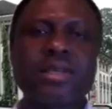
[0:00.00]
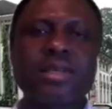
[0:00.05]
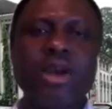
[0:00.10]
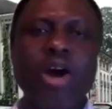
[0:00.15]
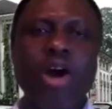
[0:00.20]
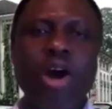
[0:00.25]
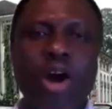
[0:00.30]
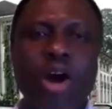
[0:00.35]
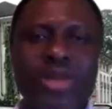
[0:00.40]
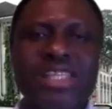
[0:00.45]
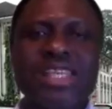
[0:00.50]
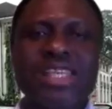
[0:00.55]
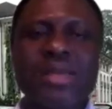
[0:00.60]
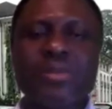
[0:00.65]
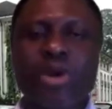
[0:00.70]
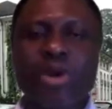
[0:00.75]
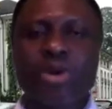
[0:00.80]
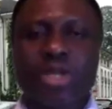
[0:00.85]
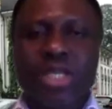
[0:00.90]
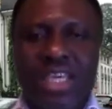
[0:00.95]
Always say we
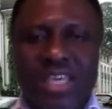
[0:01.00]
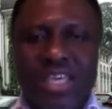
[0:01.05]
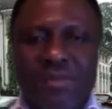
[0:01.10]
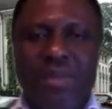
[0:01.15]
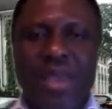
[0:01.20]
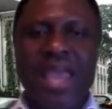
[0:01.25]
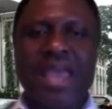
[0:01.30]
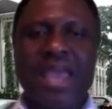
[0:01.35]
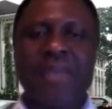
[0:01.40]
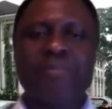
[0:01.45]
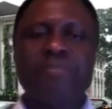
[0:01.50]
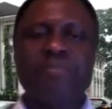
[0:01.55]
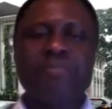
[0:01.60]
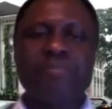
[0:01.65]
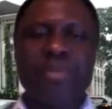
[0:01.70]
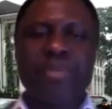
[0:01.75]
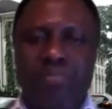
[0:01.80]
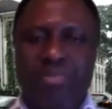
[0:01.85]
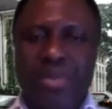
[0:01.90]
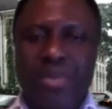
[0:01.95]
don't keep and
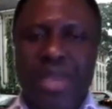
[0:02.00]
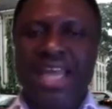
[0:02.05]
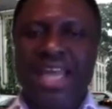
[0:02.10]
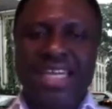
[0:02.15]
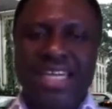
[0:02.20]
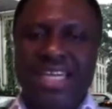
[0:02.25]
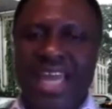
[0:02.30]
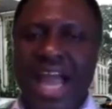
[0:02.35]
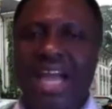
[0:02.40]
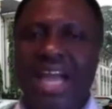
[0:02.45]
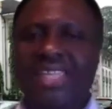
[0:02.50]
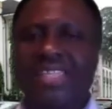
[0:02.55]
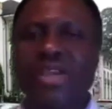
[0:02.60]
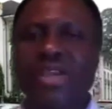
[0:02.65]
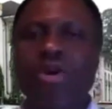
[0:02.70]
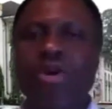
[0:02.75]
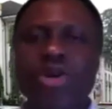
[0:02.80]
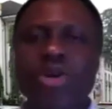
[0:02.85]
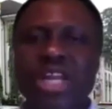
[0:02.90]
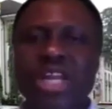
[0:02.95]
prepare at the dark, say,
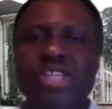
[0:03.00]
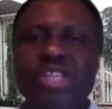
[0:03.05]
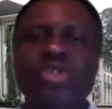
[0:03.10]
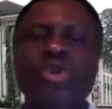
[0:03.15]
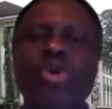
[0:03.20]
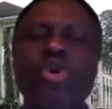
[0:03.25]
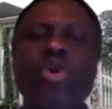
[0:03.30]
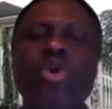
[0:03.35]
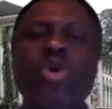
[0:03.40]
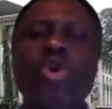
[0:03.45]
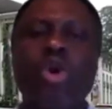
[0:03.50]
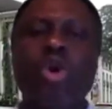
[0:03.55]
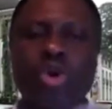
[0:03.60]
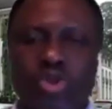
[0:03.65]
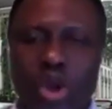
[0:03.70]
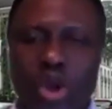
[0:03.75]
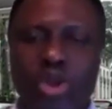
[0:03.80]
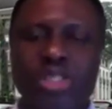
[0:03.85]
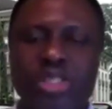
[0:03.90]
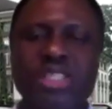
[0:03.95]
oh, now so go control
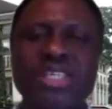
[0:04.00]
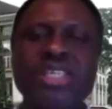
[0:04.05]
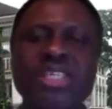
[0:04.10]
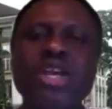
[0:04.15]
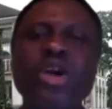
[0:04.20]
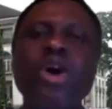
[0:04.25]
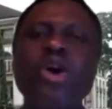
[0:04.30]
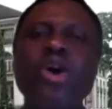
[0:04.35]
all things,